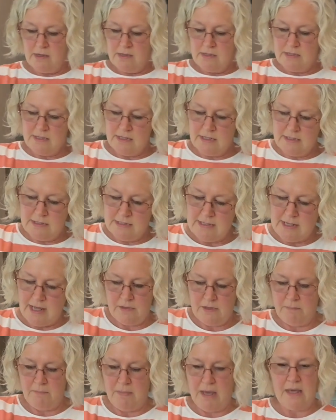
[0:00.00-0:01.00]
Since
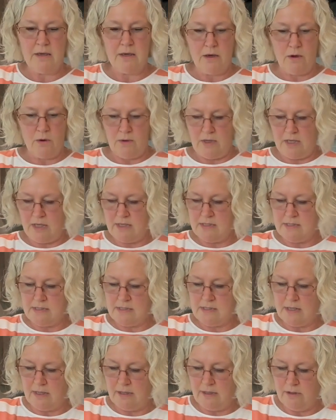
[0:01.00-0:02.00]
the mango
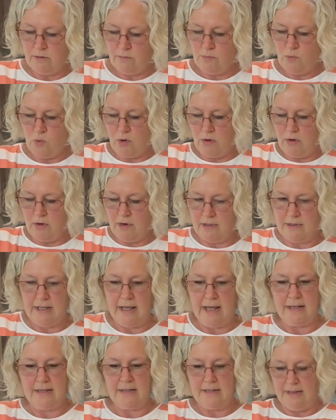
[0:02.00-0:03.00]
is a little more on
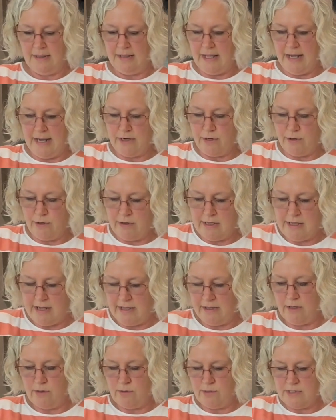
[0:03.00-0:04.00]
that lighter
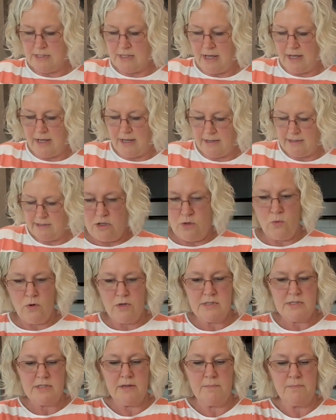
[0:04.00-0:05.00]
yellow side, you
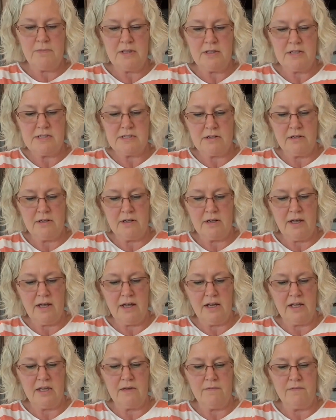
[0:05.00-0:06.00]
want something that's going to
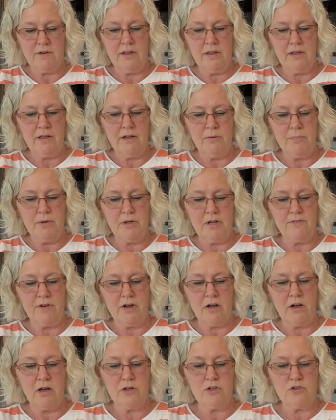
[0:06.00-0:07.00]
kind of give it a little bit of a
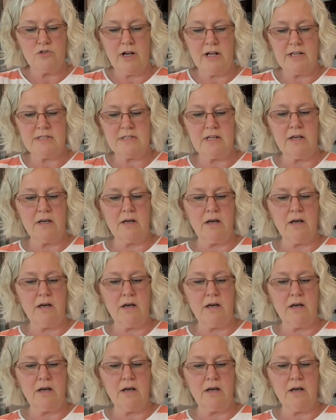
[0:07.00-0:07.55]
contrasting